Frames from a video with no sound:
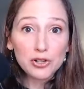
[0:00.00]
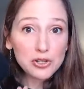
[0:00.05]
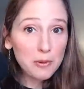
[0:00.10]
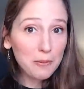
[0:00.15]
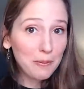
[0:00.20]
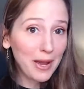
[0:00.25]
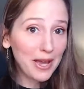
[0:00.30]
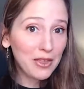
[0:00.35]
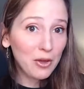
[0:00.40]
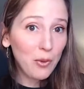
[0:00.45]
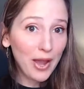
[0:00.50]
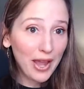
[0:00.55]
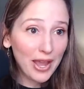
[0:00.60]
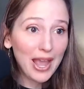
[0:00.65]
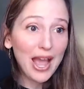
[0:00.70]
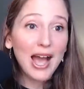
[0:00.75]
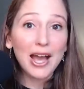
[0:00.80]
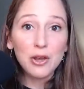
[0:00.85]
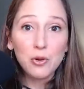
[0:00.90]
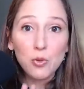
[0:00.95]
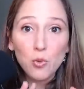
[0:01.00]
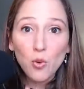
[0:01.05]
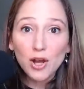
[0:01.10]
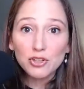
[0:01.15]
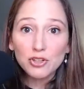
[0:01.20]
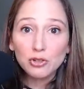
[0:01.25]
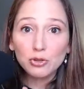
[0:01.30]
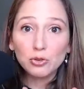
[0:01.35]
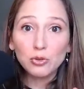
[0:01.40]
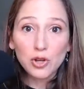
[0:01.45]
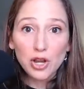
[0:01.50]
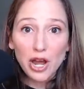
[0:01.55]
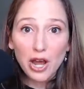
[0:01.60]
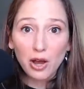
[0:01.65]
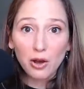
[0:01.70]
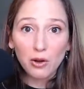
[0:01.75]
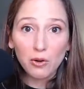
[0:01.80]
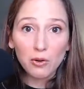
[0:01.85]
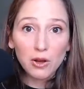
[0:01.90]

By the way, I want you to know